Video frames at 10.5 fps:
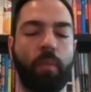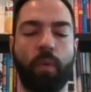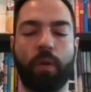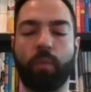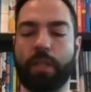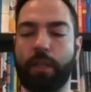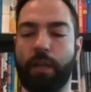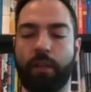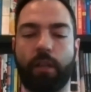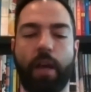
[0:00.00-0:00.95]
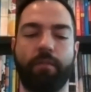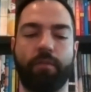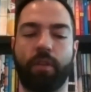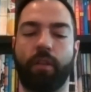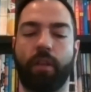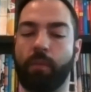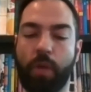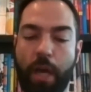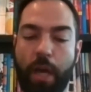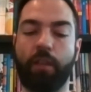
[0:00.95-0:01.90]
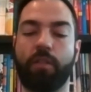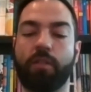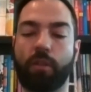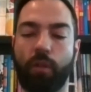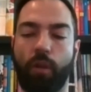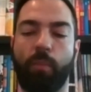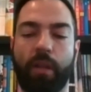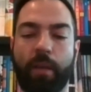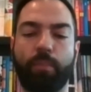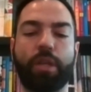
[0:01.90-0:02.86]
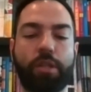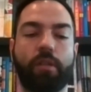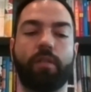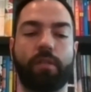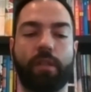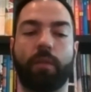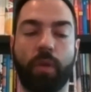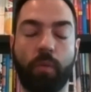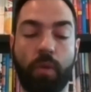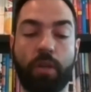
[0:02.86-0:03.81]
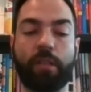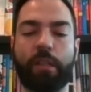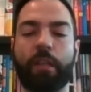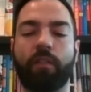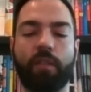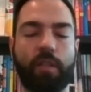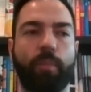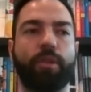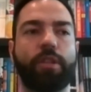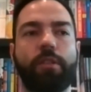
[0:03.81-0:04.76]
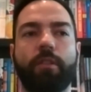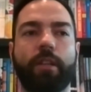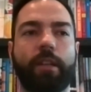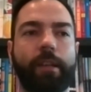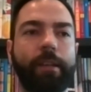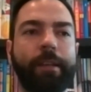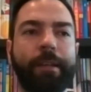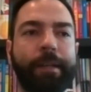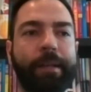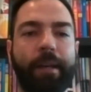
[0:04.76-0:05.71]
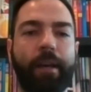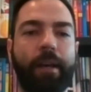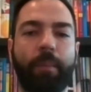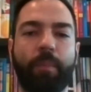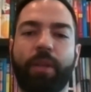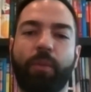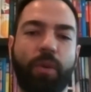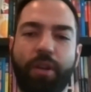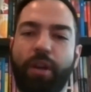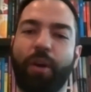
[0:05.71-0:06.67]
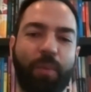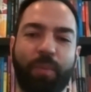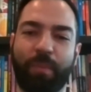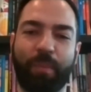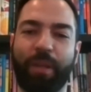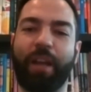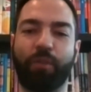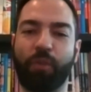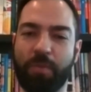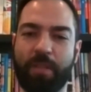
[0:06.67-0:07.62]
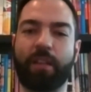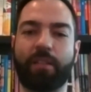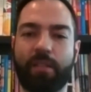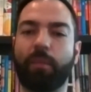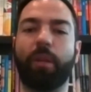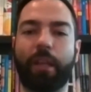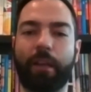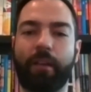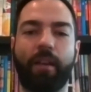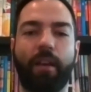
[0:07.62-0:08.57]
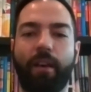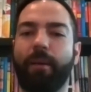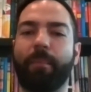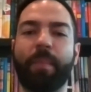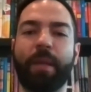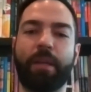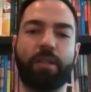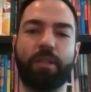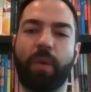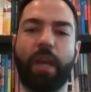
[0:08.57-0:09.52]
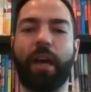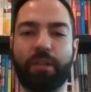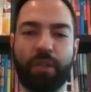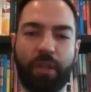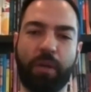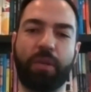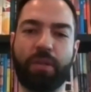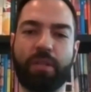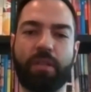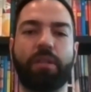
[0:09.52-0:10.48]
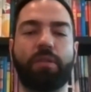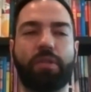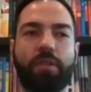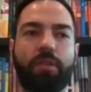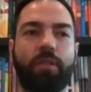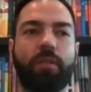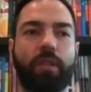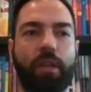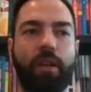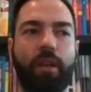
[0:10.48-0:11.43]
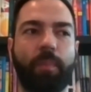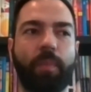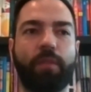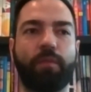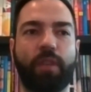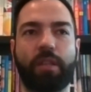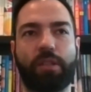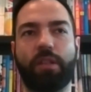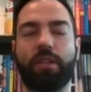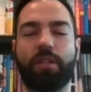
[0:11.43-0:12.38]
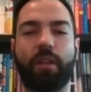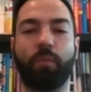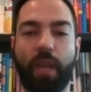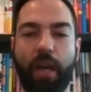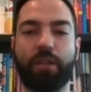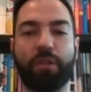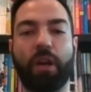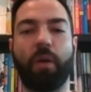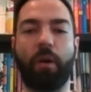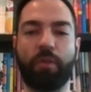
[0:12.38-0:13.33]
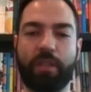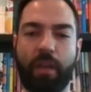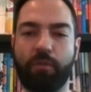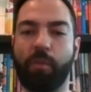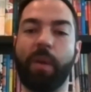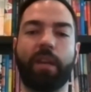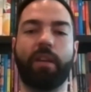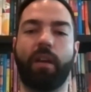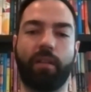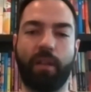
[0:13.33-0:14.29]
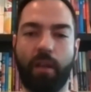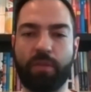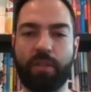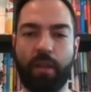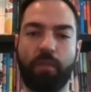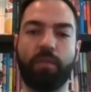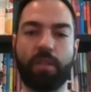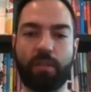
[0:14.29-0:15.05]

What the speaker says: When we started LiveRow and we had these global ambitions and we were seeing this opportunity, there were no platforms like SeedBlink. So we had to go to institutional investors, and we had to go outside Romania and outside of